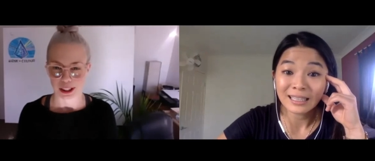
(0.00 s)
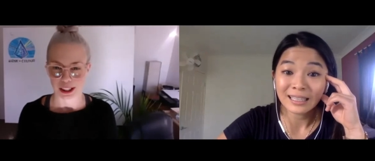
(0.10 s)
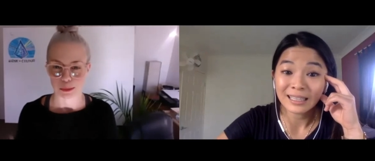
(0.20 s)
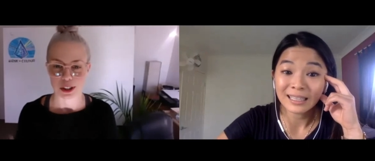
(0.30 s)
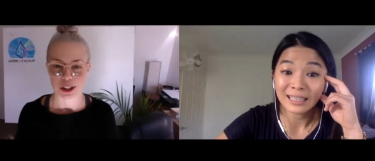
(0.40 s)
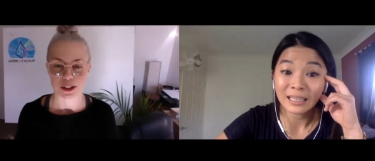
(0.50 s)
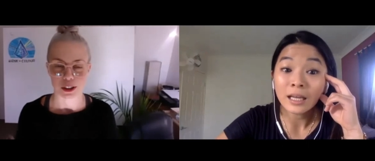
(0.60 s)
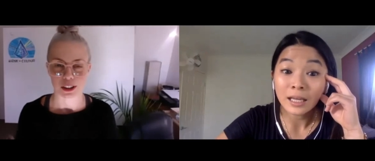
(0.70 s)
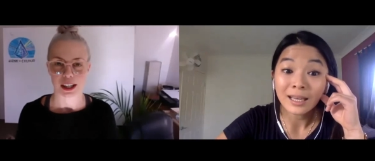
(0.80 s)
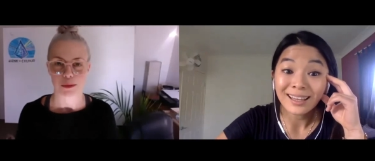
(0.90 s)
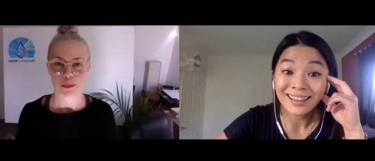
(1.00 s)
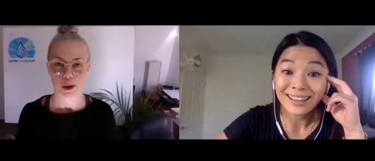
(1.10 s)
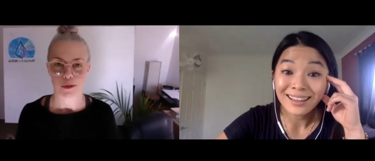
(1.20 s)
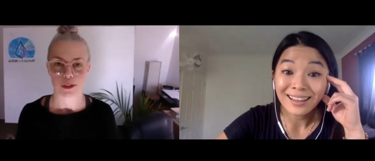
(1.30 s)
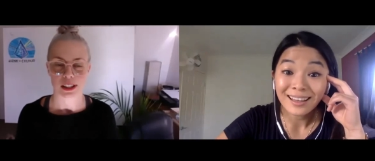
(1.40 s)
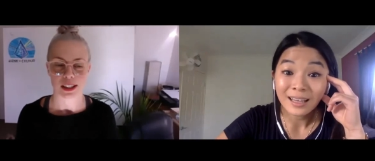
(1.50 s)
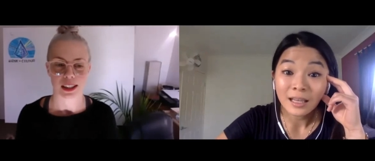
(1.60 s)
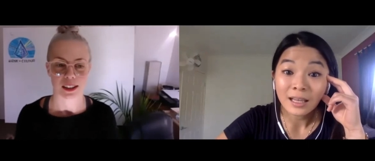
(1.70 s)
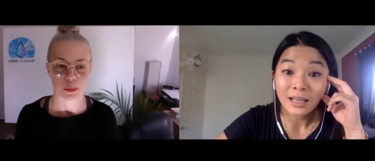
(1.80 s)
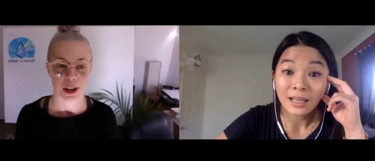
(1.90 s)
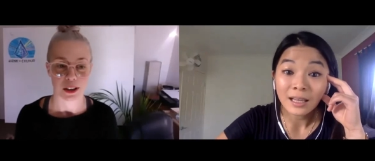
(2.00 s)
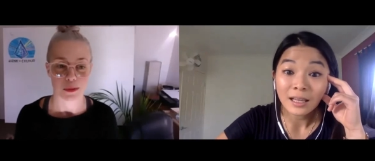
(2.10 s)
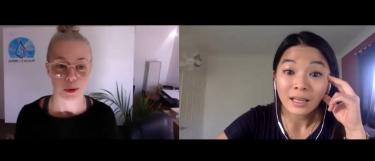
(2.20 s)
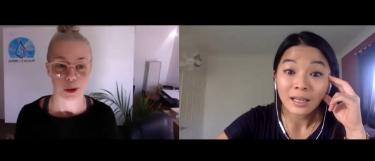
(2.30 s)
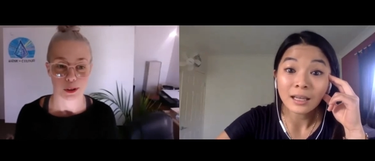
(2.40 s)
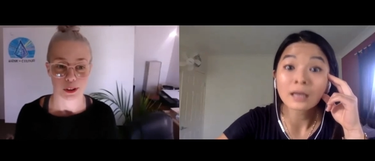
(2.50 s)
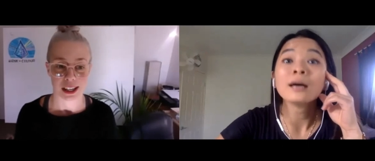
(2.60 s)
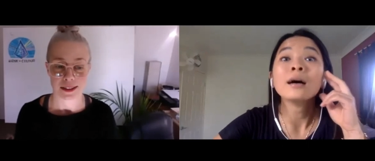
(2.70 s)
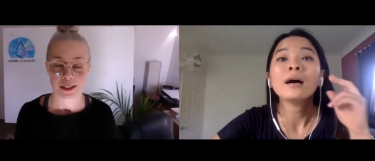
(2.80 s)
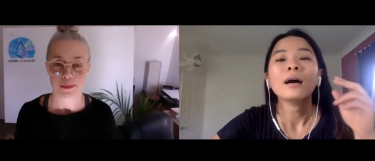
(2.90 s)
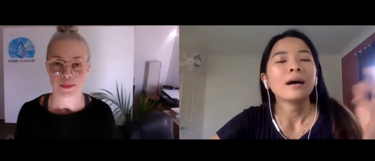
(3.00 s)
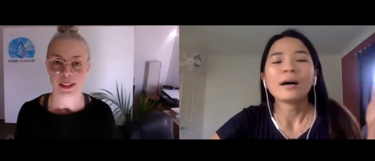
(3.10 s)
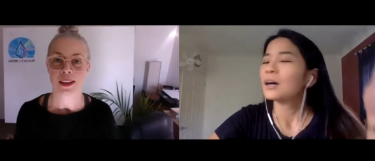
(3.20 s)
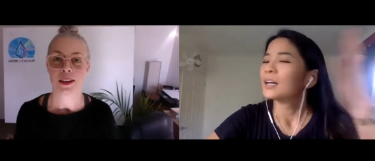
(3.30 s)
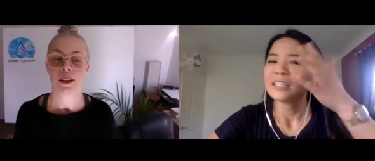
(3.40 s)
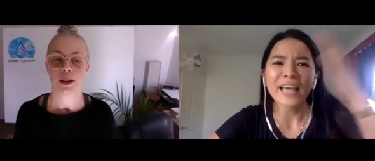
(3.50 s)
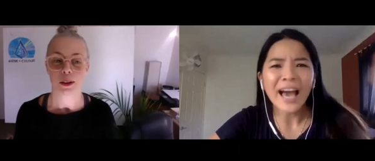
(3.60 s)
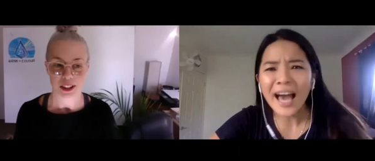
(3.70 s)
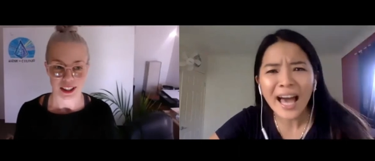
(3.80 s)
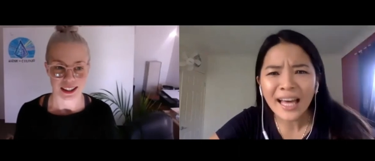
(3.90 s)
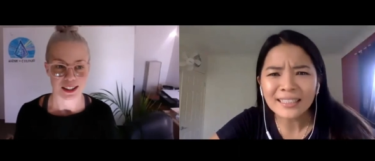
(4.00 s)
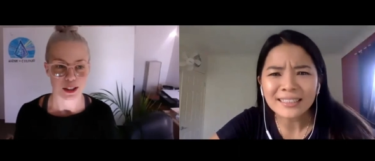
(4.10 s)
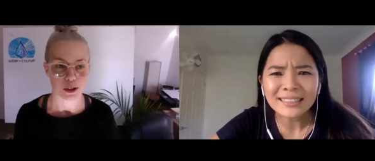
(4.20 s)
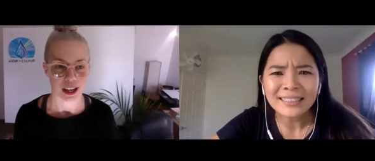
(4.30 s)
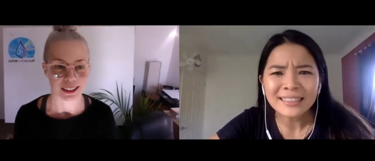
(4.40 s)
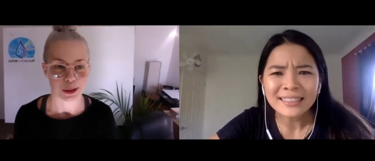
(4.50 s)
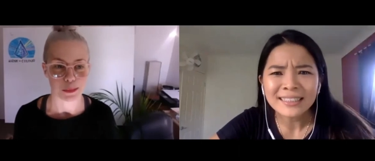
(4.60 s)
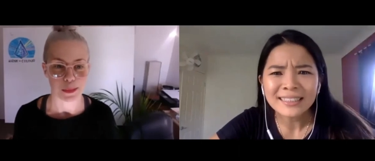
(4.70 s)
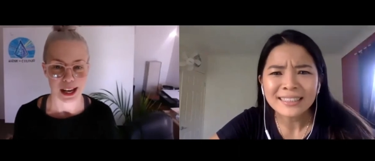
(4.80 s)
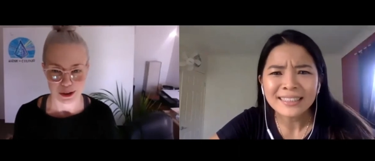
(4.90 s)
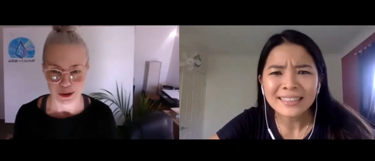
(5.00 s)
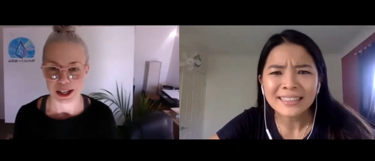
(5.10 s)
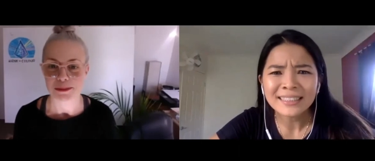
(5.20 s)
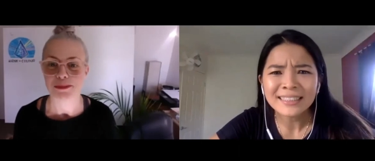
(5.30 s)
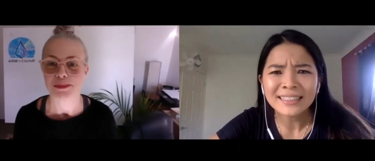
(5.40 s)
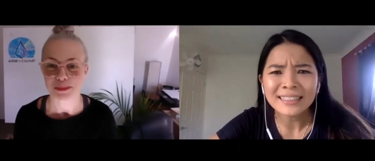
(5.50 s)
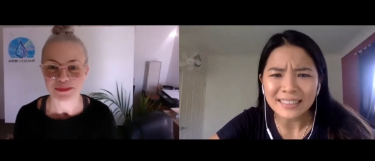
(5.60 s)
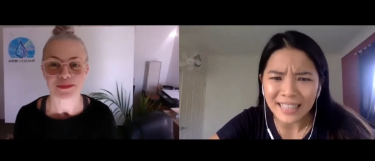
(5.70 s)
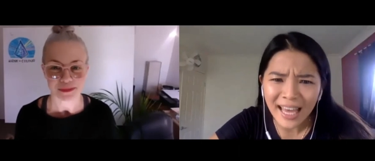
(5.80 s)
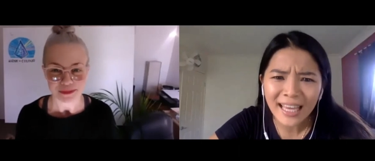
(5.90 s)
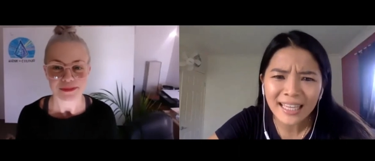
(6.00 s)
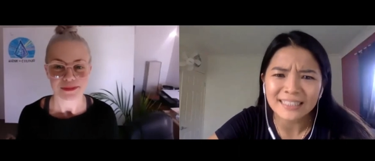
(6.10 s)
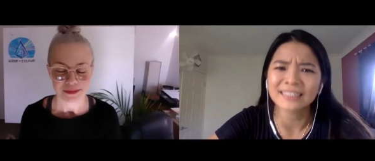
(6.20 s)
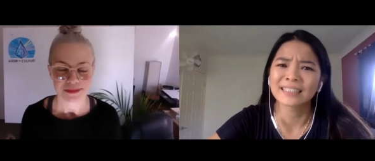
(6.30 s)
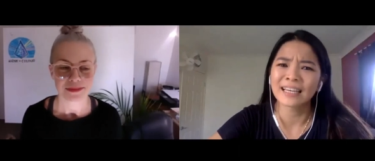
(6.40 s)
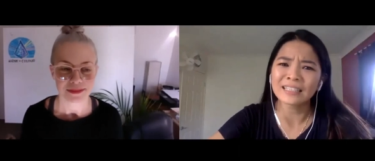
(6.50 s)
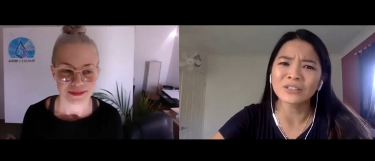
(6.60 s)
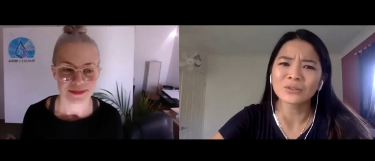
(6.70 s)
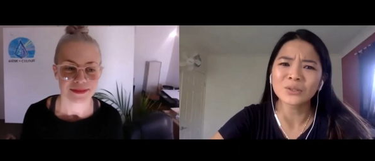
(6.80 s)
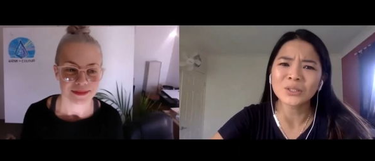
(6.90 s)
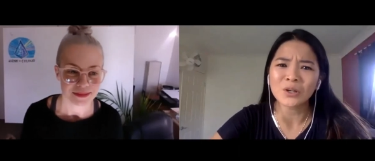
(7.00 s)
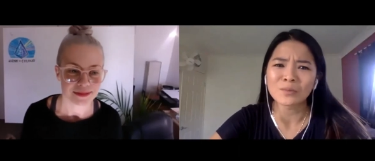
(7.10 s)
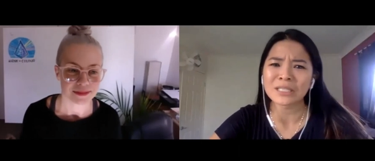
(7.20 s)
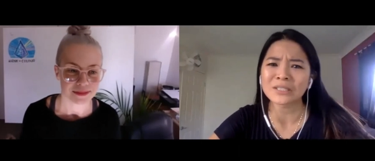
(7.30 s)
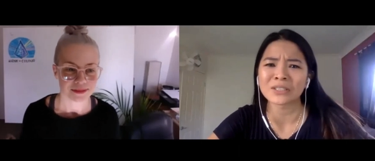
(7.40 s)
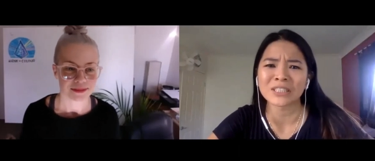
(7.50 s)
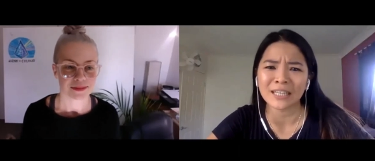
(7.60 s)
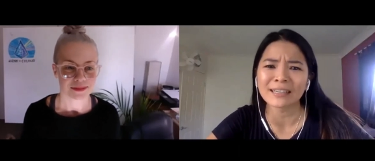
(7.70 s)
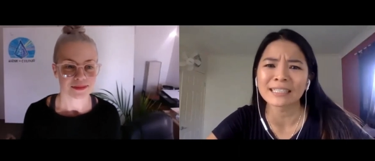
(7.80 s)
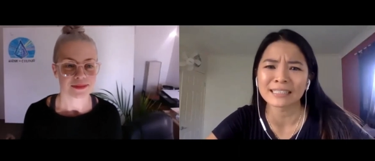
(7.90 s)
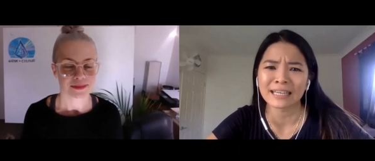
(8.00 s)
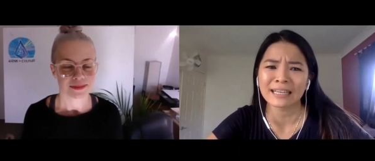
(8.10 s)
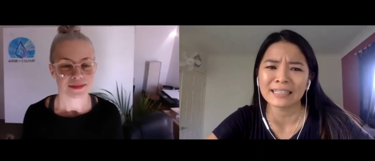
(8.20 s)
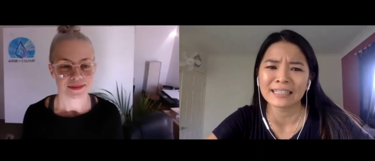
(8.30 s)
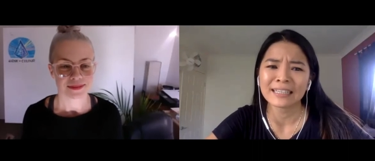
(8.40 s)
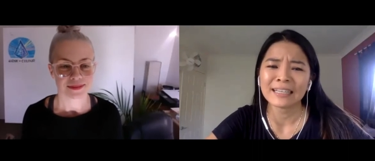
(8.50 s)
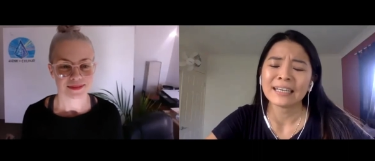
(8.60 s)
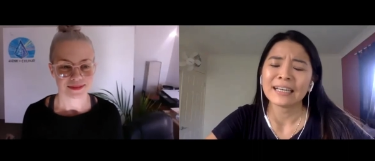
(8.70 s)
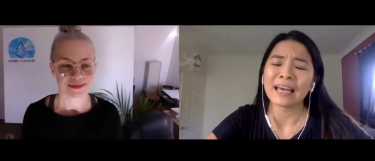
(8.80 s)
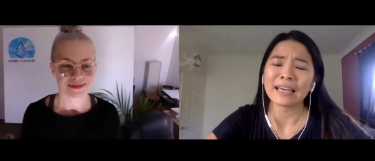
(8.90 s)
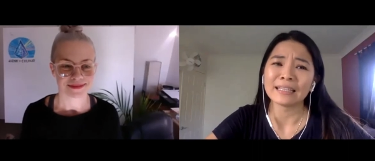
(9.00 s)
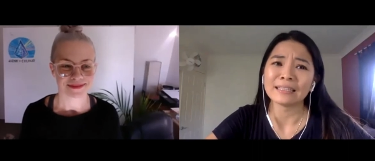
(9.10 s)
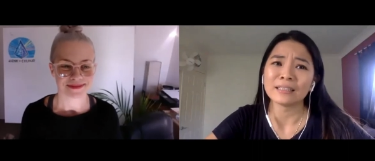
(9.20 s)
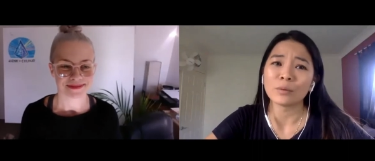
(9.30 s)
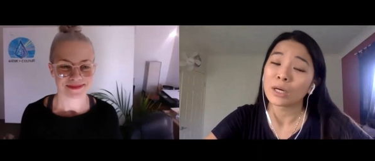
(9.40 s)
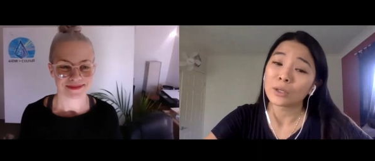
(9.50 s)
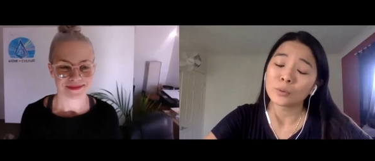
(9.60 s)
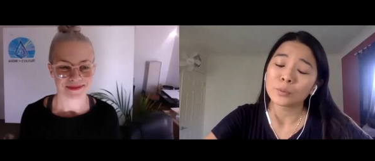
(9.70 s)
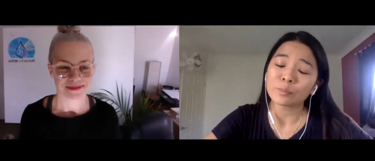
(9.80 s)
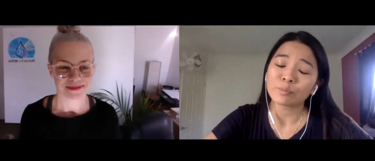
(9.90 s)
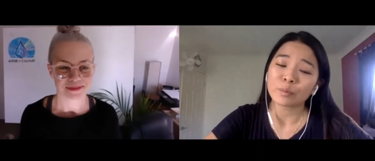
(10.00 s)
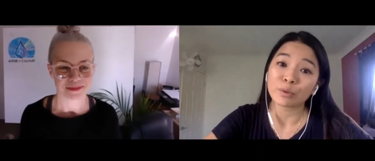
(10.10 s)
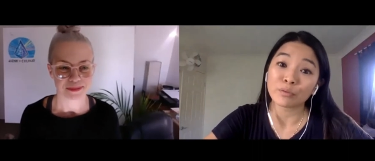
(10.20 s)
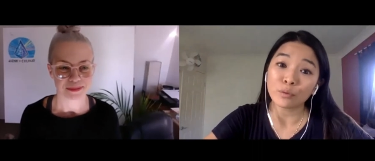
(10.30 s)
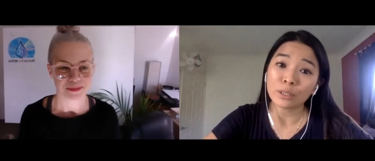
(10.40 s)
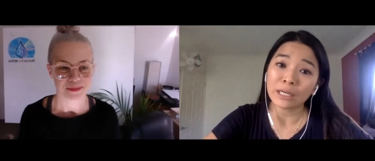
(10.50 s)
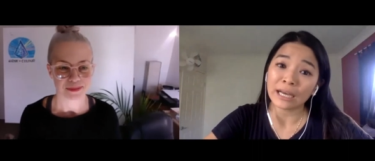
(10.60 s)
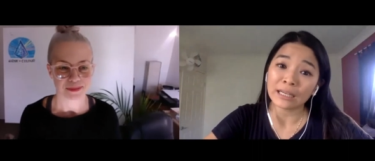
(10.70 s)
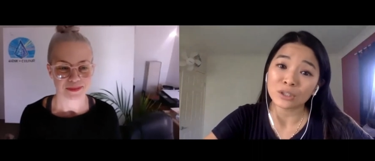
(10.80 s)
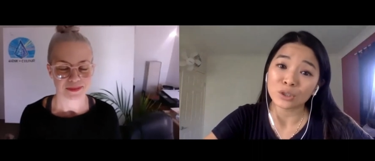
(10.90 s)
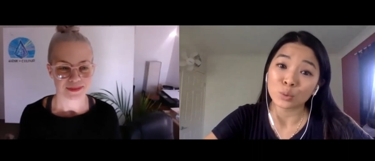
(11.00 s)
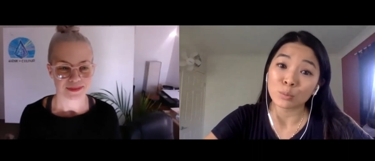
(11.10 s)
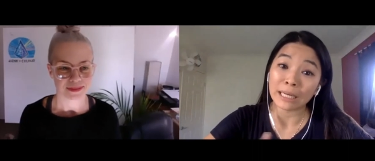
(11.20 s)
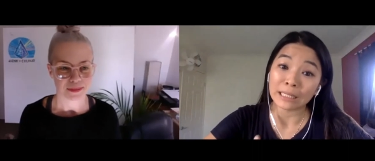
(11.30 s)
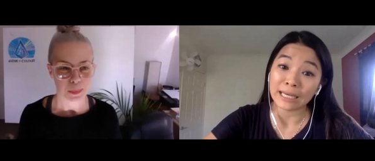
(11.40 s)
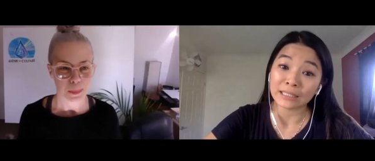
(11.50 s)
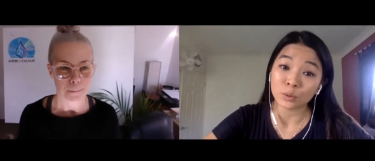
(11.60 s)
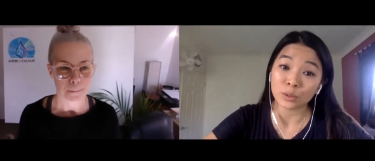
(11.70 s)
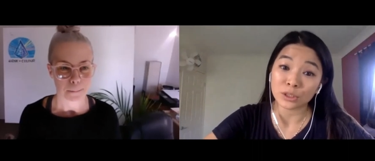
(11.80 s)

Speaker 1: in, which is don't let perfect get in the way of progress. Yes.
Speaker 2: Yes, thank you so much for sharing that. And well, before I ask you my last